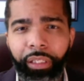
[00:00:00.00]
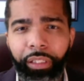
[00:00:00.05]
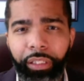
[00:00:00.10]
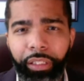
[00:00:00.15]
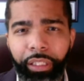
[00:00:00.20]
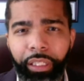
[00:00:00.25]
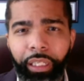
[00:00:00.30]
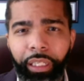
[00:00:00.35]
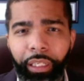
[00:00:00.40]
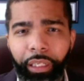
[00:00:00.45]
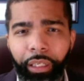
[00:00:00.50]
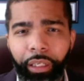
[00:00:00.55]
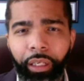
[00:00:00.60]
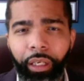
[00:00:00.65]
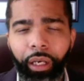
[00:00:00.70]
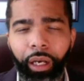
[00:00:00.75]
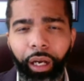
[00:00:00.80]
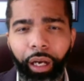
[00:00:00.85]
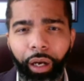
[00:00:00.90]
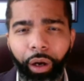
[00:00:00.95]
and see
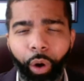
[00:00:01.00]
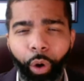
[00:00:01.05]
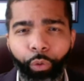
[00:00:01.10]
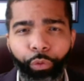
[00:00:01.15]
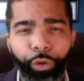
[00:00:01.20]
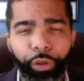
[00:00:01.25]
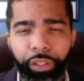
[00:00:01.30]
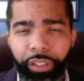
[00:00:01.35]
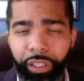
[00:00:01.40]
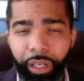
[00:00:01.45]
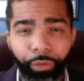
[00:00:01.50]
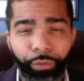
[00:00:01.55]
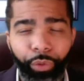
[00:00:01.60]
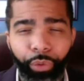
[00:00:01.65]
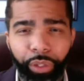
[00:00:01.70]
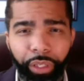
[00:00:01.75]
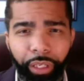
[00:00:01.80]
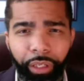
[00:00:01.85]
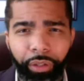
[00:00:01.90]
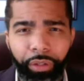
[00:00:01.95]
over
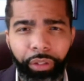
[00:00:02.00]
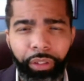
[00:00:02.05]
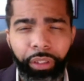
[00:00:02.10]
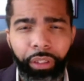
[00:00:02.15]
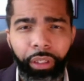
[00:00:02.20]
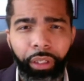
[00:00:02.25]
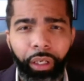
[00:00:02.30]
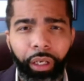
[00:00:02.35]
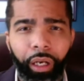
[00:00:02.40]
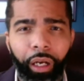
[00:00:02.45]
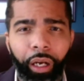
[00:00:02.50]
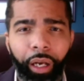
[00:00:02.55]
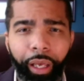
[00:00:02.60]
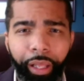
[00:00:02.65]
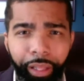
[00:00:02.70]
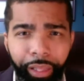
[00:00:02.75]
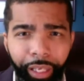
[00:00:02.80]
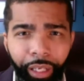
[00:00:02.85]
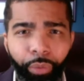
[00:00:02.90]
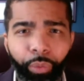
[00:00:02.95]
several years.
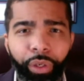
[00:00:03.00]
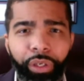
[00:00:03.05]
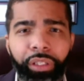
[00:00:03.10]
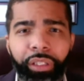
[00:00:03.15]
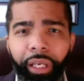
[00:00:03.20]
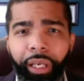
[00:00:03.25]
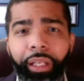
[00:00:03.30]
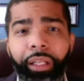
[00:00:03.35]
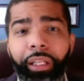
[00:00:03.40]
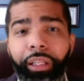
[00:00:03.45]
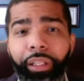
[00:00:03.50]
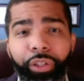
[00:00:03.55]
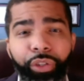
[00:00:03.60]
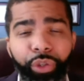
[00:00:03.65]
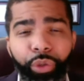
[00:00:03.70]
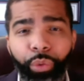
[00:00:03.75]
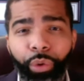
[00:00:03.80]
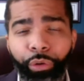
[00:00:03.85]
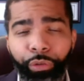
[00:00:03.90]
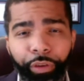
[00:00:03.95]
And then we're saying that the
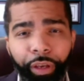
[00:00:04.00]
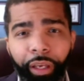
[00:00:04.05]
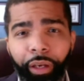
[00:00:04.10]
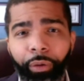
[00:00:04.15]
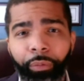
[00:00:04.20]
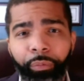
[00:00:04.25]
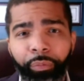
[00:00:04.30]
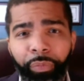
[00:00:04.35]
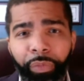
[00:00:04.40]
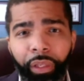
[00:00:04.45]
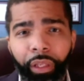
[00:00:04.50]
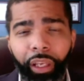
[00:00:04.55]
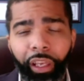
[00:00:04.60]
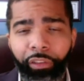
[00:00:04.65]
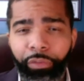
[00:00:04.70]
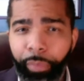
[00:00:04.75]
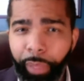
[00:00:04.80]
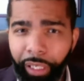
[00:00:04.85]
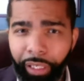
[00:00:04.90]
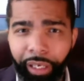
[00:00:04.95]
zoo will fail. If
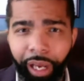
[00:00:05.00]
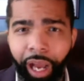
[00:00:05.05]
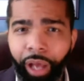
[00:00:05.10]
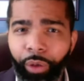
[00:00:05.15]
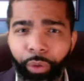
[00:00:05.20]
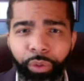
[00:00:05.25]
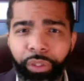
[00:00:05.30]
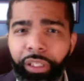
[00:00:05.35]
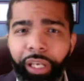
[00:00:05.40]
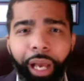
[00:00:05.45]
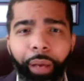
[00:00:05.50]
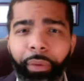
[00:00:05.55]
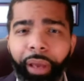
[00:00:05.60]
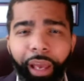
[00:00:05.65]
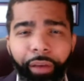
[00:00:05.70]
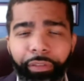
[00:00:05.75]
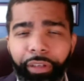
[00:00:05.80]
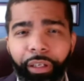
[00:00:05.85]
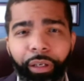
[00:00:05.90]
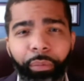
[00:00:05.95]
McDonald's stopped
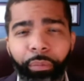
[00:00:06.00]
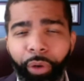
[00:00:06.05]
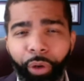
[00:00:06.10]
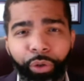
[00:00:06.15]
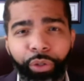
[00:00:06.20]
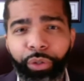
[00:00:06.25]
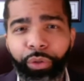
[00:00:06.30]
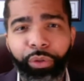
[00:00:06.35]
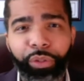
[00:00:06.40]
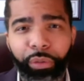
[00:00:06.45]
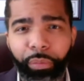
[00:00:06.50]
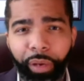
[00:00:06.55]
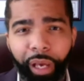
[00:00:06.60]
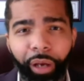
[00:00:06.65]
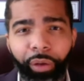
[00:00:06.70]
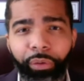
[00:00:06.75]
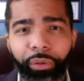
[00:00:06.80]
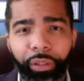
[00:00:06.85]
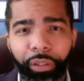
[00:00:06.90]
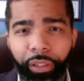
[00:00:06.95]
having commercials
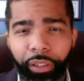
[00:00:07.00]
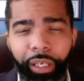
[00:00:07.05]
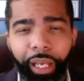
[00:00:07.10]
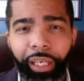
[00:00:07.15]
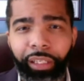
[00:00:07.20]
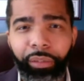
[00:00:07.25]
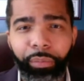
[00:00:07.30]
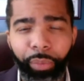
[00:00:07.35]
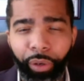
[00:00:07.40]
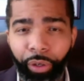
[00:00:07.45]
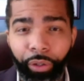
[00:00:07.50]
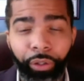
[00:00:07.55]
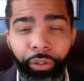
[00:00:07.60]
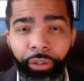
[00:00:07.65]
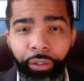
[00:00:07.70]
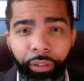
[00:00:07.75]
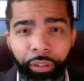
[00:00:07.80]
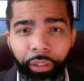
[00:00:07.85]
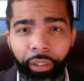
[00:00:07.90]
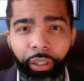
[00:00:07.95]
about the next burger,
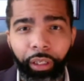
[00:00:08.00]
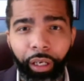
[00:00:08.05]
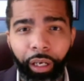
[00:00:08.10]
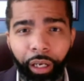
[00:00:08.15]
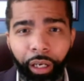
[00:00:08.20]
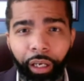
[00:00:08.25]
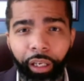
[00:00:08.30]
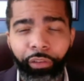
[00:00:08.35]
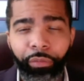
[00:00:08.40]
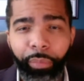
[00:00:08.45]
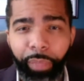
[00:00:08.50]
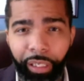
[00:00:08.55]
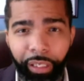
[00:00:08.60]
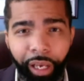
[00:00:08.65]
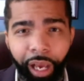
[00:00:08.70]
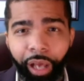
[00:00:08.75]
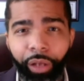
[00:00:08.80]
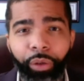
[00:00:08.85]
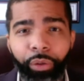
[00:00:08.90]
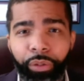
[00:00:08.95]
if
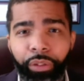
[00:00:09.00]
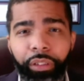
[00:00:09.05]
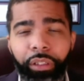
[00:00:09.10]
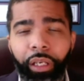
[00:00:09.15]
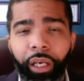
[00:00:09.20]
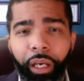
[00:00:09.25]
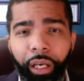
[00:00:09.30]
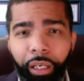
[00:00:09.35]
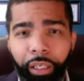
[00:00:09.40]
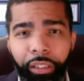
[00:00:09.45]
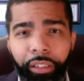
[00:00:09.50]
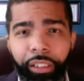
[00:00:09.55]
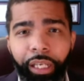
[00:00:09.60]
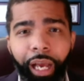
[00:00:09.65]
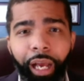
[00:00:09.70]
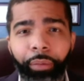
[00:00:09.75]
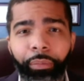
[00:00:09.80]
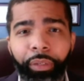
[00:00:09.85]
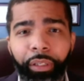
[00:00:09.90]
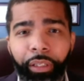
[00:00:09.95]
McDonald's
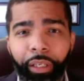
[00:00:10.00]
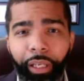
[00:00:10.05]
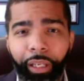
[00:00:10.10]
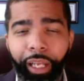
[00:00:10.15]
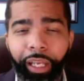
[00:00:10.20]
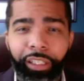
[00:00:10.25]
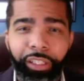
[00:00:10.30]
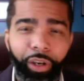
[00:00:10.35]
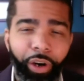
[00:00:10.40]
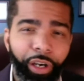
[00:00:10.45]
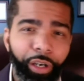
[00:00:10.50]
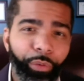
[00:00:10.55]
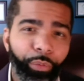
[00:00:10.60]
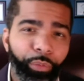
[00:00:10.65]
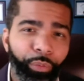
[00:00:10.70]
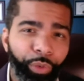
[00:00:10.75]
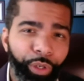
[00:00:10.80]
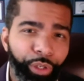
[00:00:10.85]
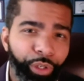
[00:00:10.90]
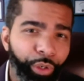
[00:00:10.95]
stopped and they started
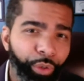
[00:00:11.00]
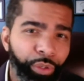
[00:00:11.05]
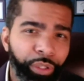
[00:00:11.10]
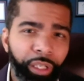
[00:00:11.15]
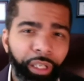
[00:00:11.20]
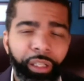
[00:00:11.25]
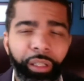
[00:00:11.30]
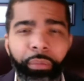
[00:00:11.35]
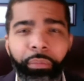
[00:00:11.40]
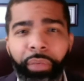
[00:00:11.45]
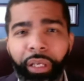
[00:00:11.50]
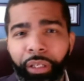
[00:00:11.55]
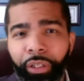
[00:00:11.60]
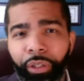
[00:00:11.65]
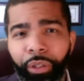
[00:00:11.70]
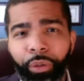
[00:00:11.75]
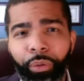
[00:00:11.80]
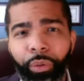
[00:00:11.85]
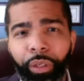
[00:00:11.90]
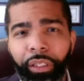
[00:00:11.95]
reducing the
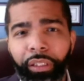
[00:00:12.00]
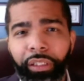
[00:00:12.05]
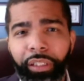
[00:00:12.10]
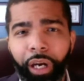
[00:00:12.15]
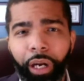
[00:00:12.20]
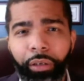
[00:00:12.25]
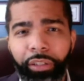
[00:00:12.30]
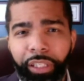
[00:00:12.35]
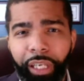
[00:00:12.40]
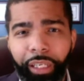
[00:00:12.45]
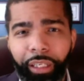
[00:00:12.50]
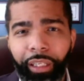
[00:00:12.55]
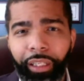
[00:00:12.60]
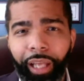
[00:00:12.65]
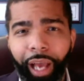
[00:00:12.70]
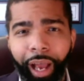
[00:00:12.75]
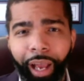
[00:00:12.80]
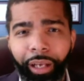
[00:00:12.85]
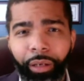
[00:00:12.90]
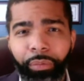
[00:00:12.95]
menu and start taking
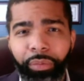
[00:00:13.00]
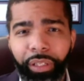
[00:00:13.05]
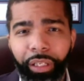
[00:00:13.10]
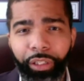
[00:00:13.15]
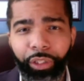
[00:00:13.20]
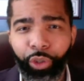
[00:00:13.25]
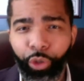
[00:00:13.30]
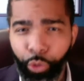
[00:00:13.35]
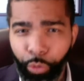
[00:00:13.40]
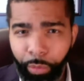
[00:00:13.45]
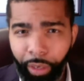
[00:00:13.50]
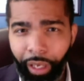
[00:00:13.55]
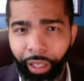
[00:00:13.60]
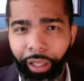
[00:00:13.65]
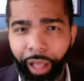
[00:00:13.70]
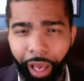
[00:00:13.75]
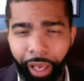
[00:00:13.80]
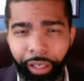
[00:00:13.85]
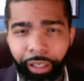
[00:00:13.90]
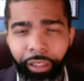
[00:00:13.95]
the items that you may
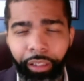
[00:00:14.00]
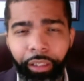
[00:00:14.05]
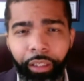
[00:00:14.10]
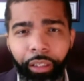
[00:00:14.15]
like,